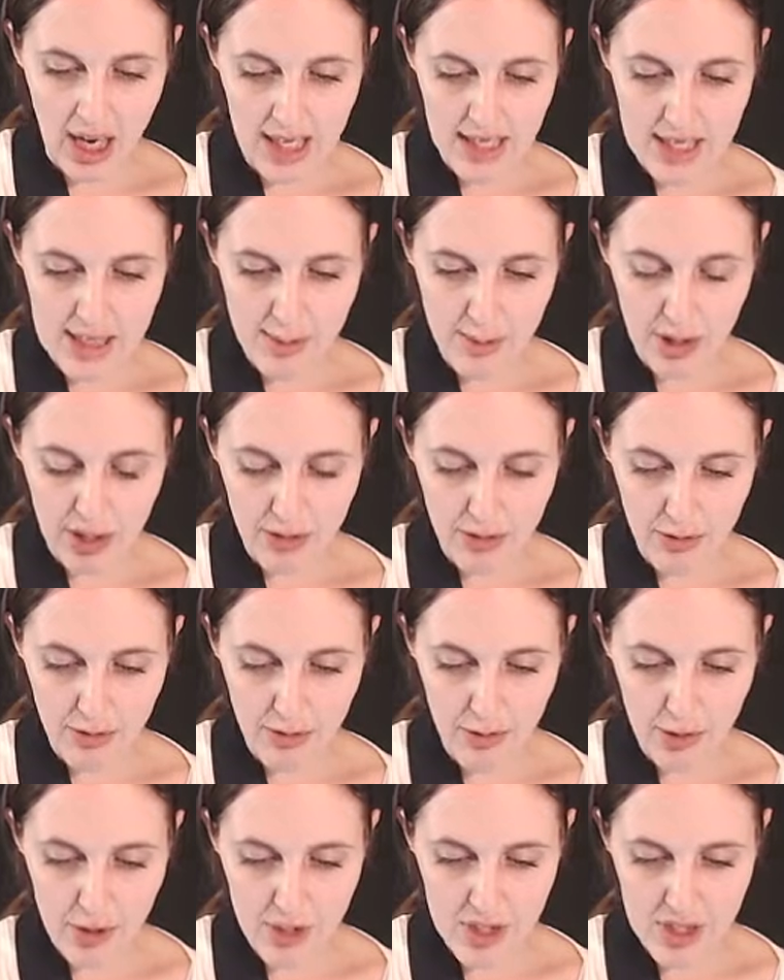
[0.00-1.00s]
item and the
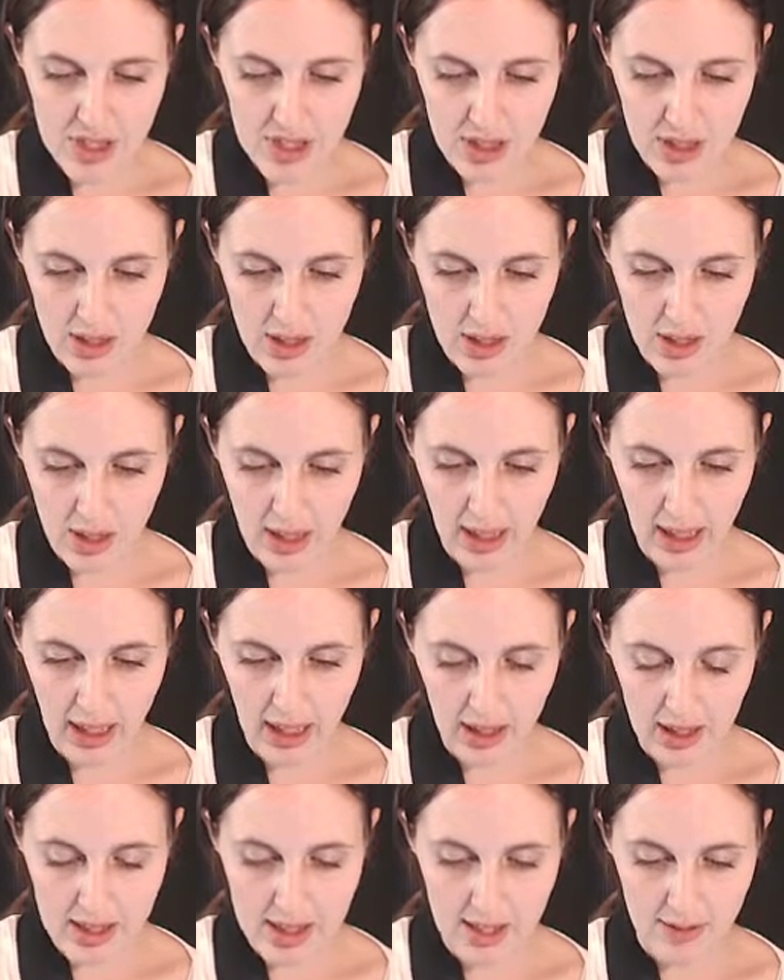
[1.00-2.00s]
first
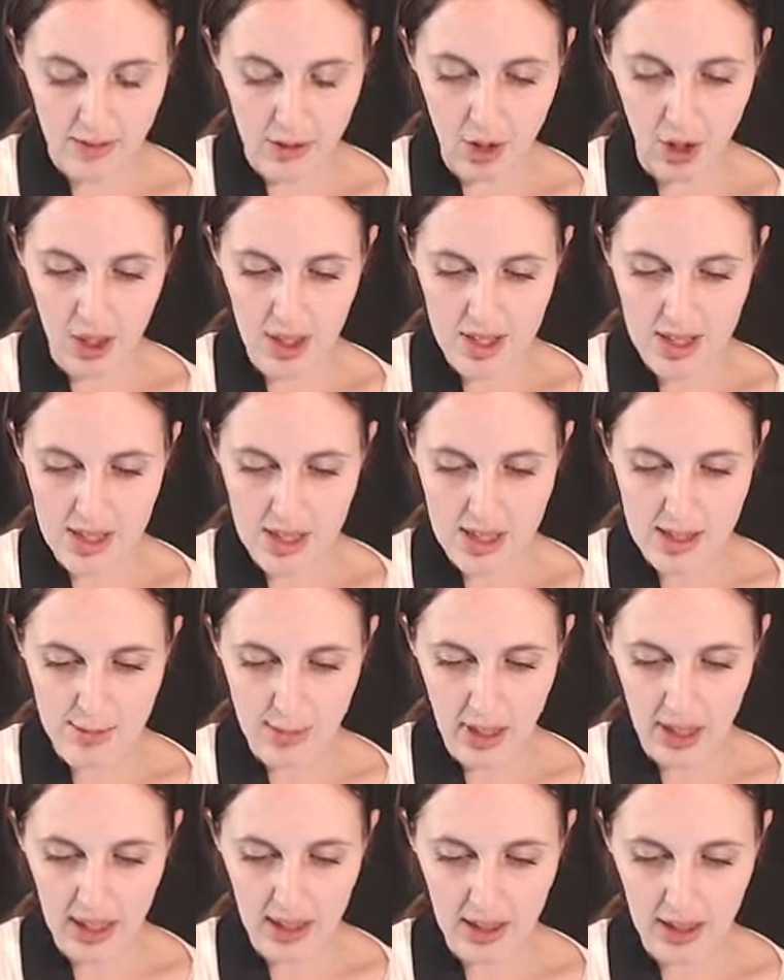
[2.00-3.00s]
account I've got is
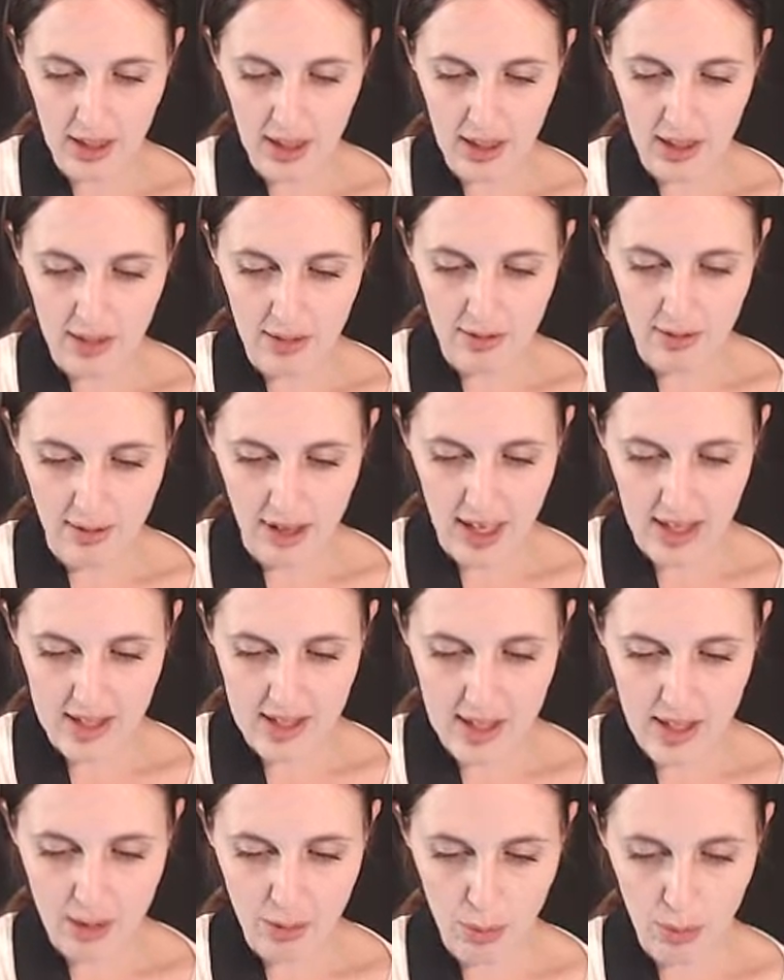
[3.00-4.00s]
my
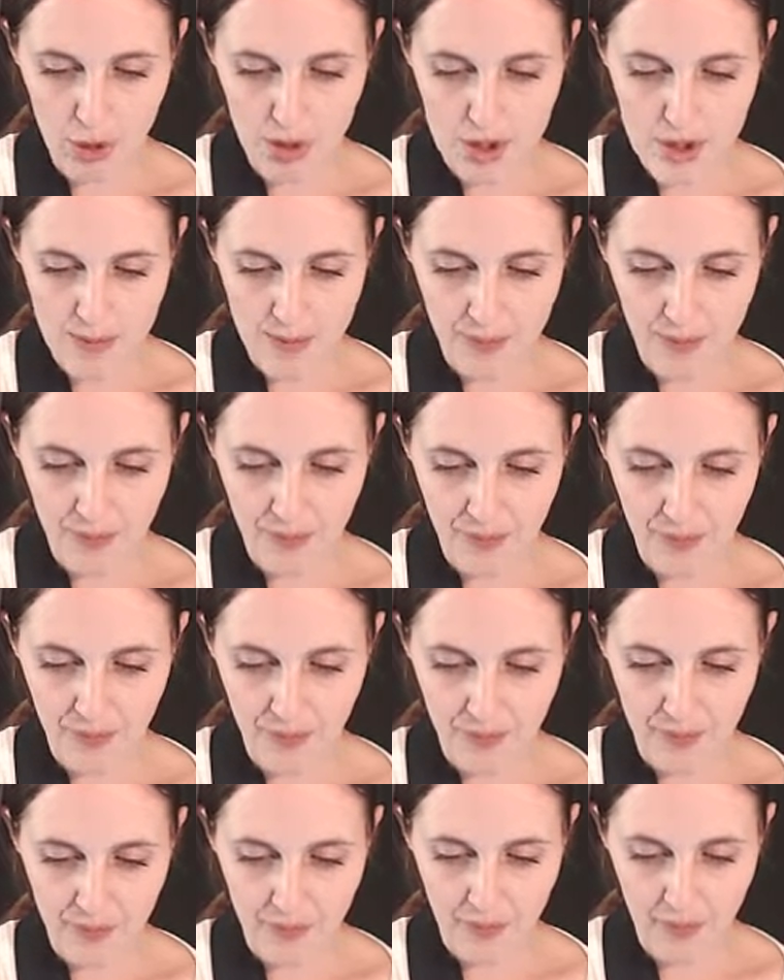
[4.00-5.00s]
VAT input.
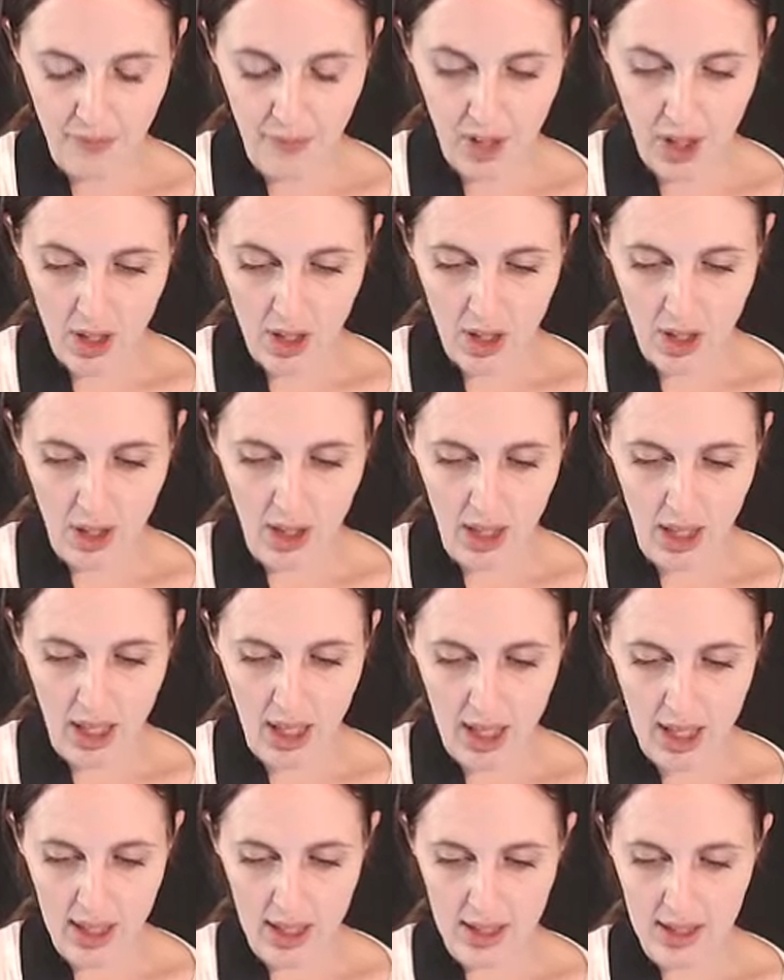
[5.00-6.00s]

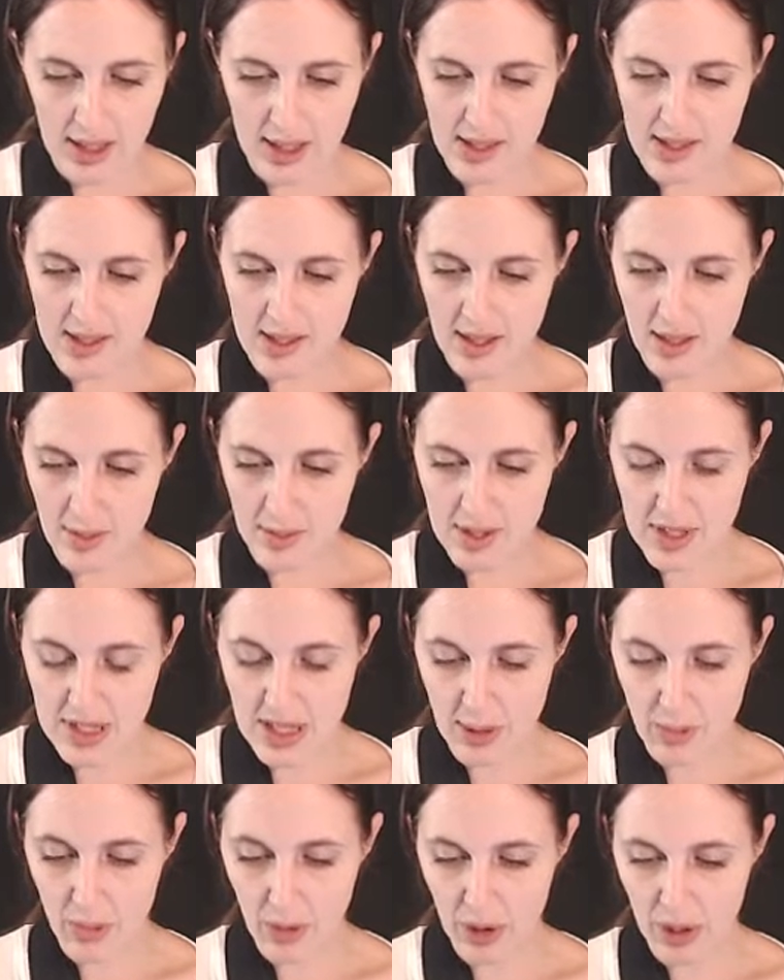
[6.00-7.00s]
And I said I was
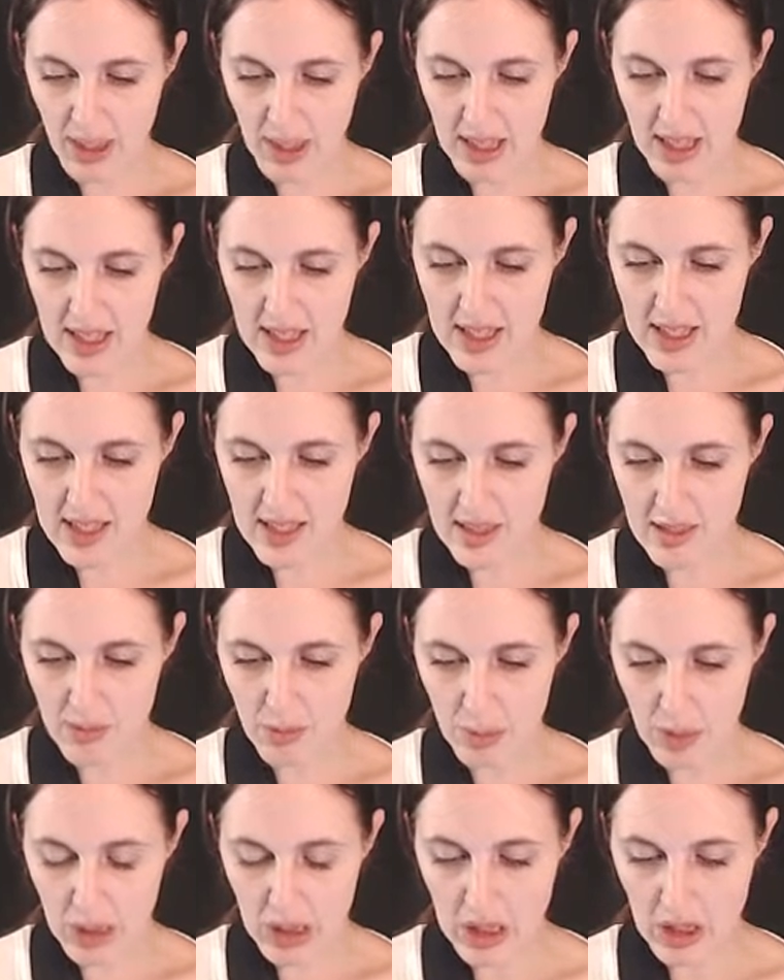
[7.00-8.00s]
numbering that
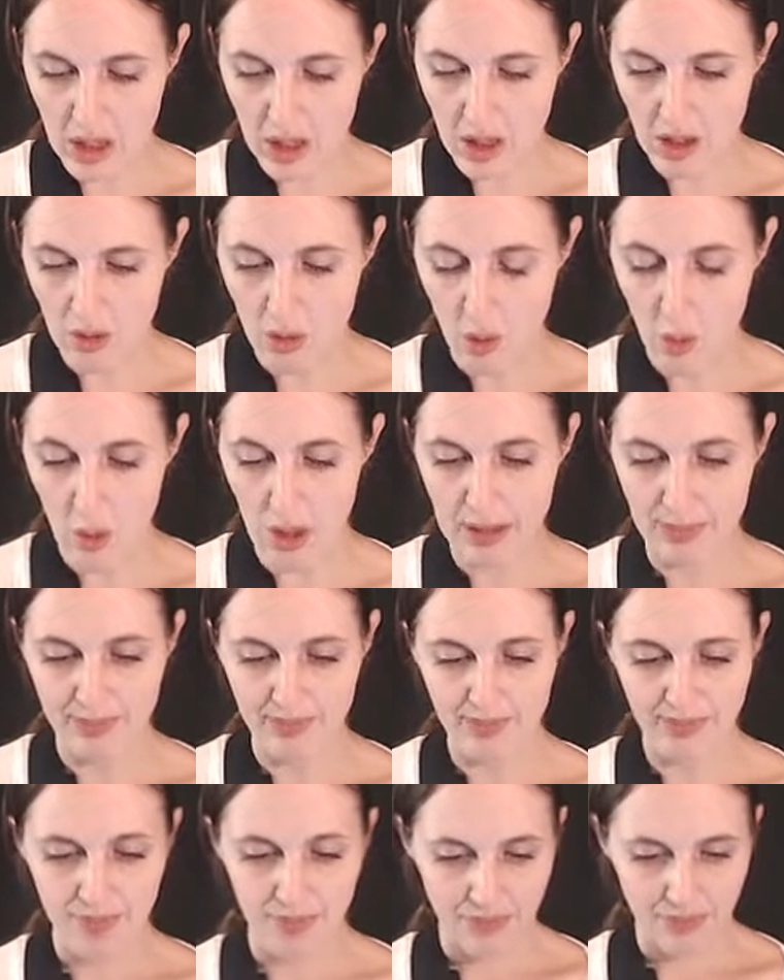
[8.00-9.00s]
B1.
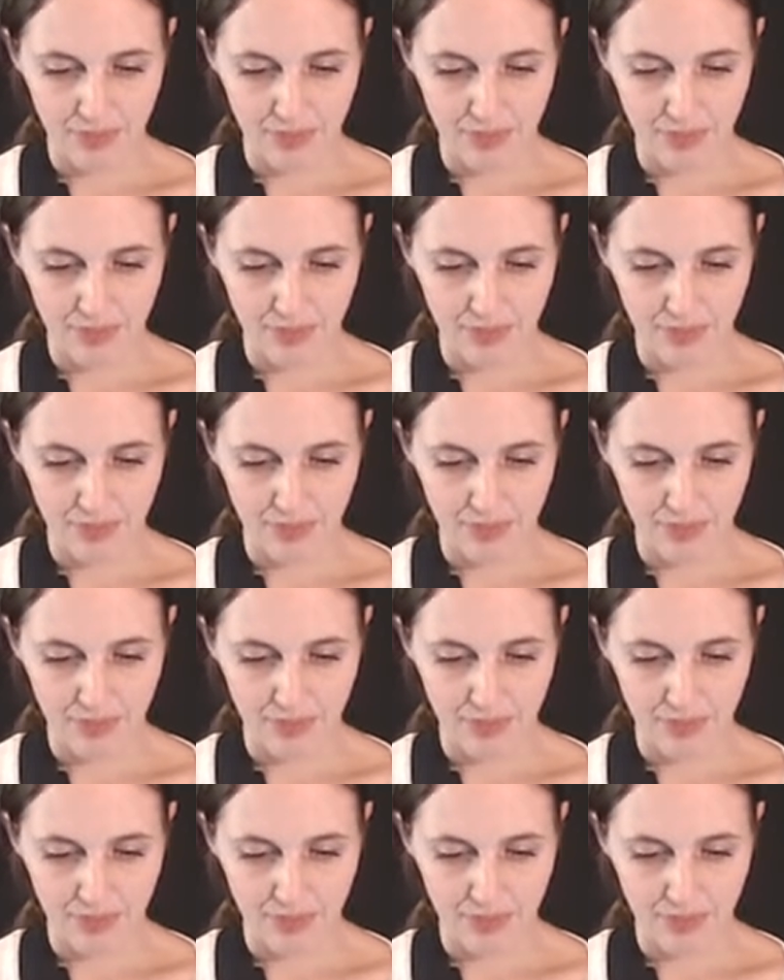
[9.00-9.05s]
